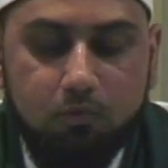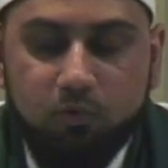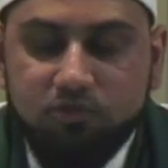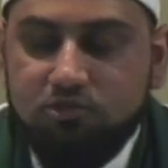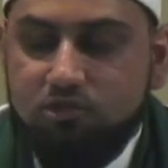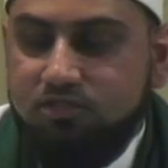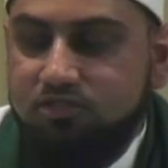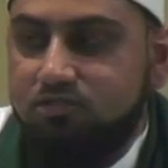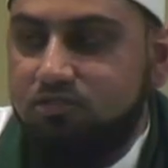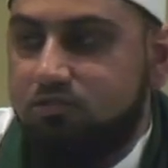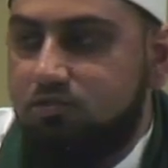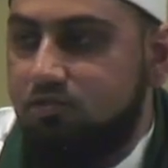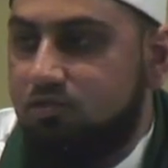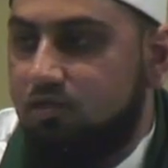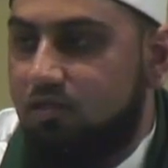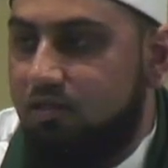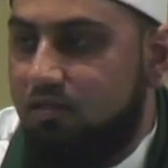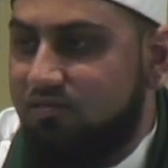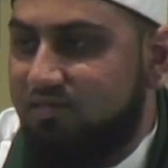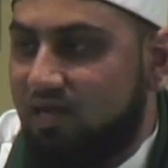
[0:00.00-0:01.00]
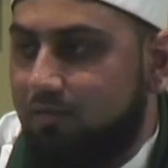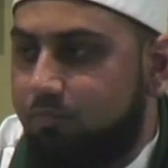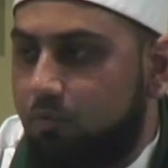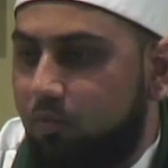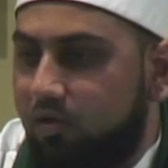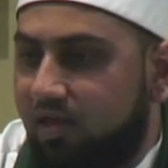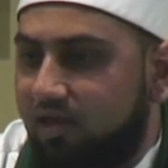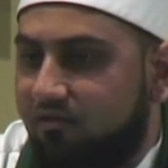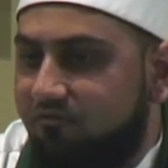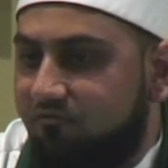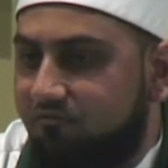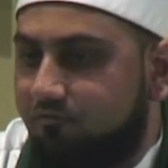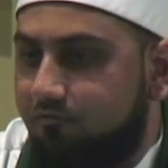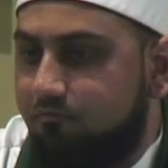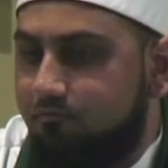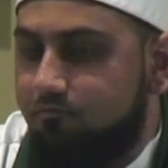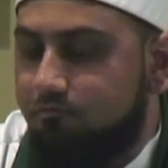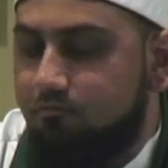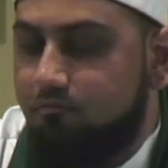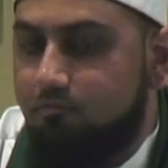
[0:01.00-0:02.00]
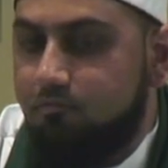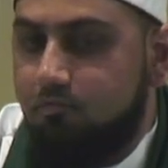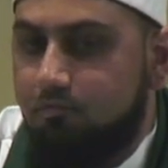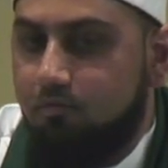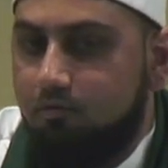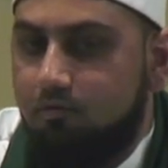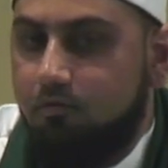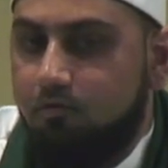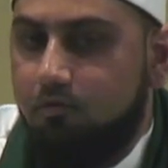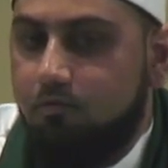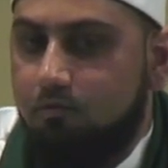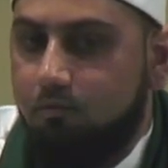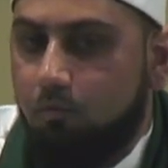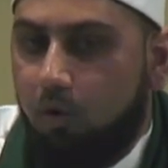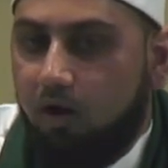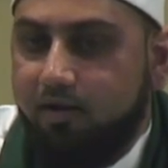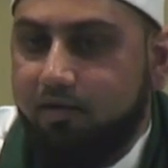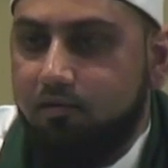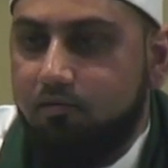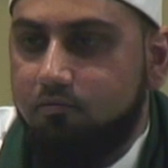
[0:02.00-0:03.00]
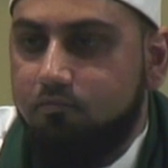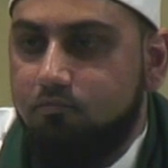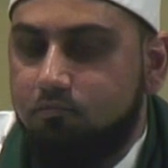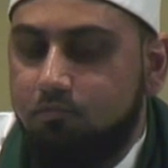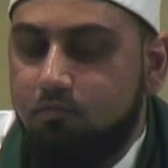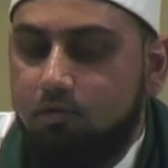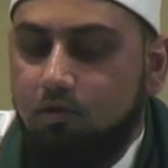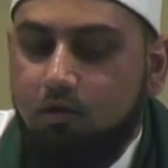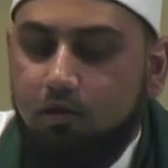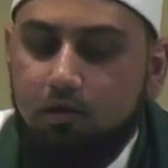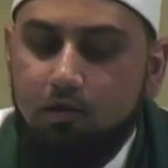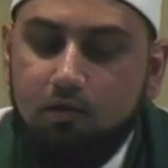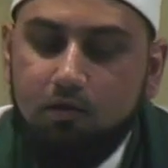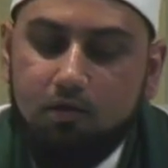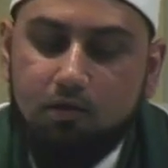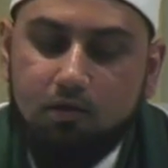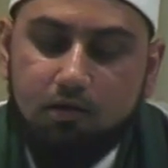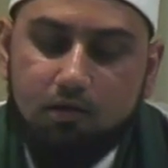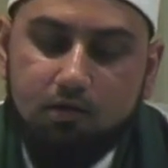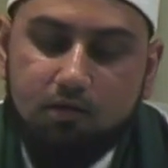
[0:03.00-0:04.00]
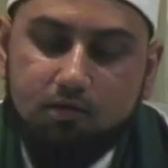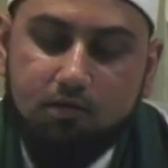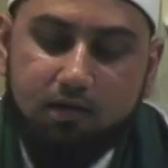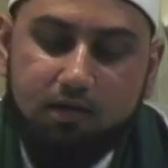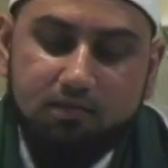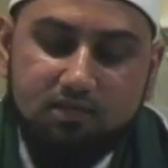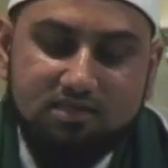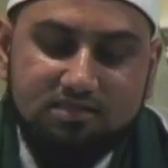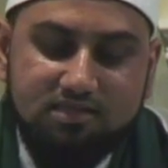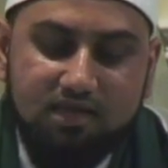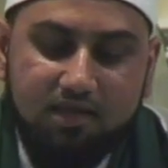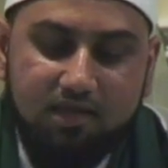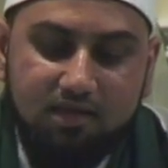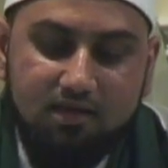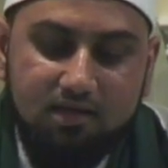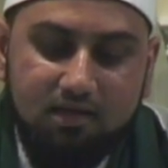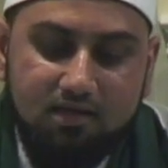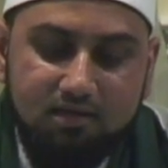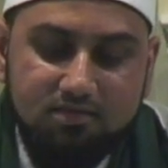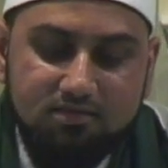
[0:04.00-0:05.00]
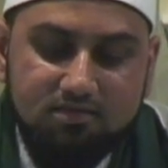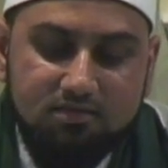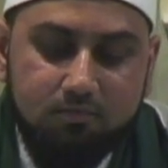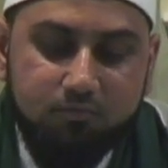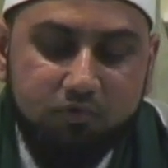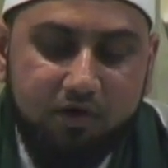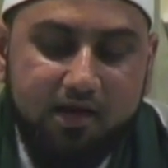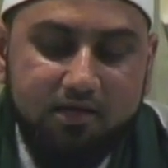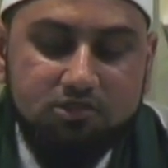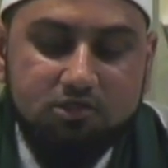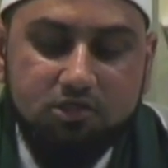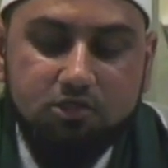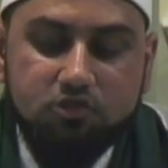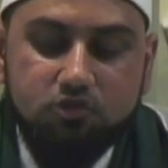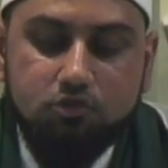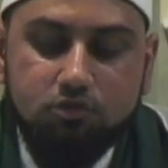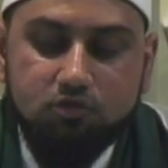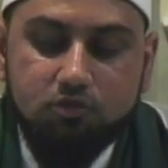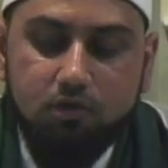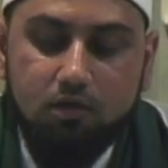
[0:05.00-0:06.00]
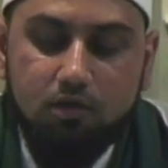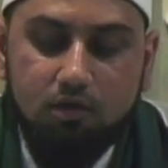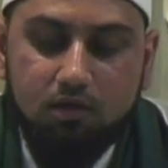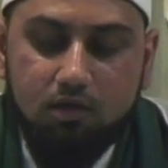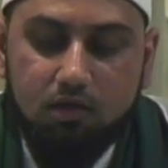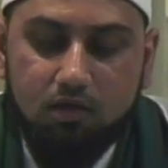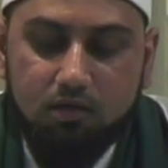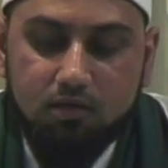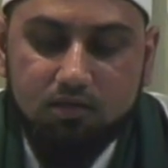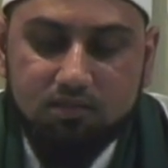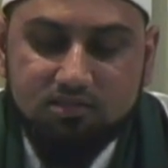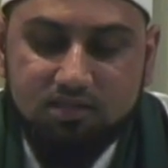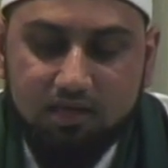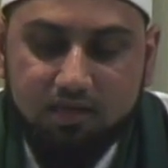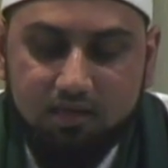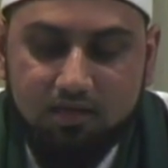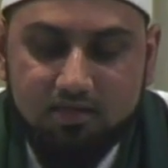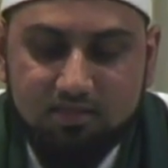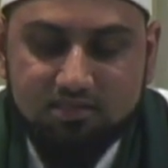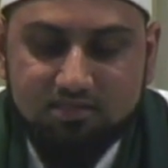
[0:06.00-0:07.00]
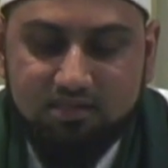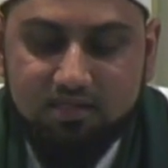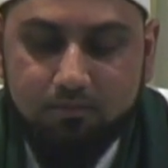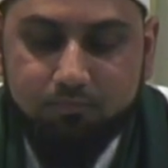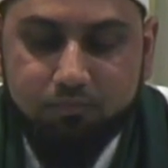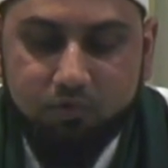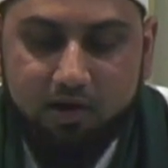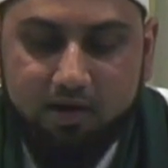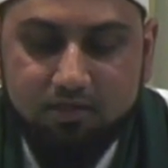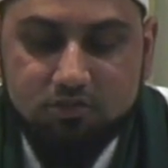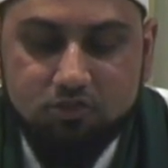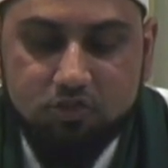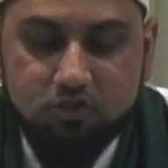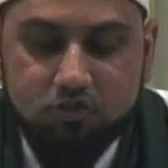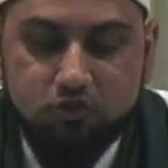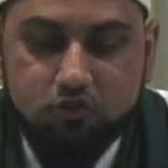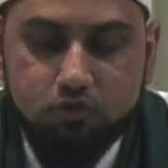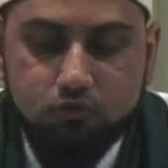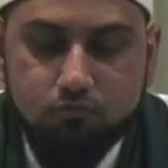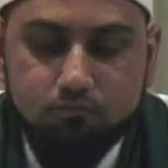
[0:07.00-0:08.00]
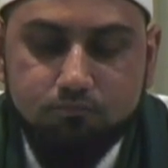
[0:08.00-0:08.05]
Which is, in the example we gave, wine. All right. The second is the branch issue. Uh, the second is the branch issue.